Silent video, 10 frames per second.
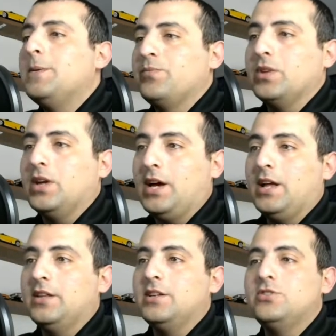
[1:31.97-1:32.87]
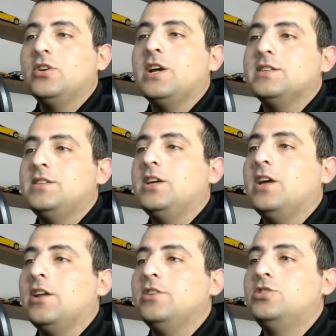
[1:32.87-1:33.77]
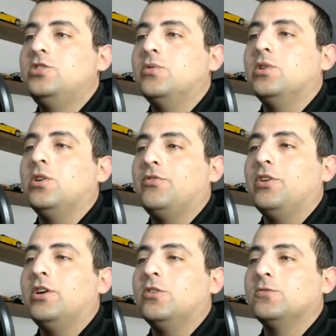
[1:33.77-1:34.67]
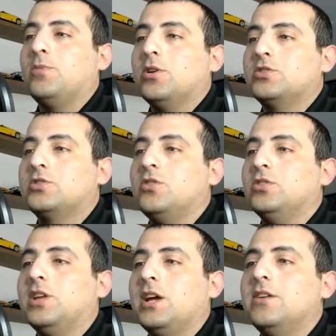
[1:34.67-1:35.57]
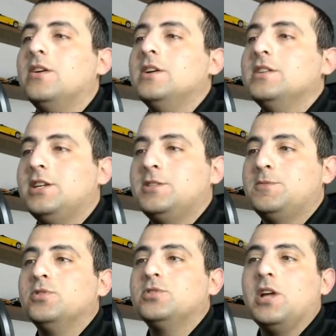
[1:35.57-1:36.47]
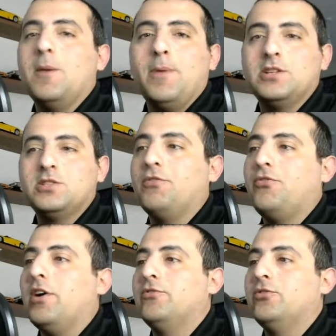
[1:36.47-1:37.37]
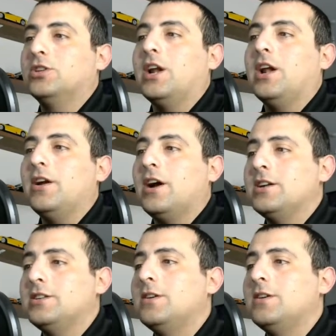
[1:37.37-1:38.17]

And as you can see here, each Dual Overload box contains 6 booster packs of 5 ultra rare cards.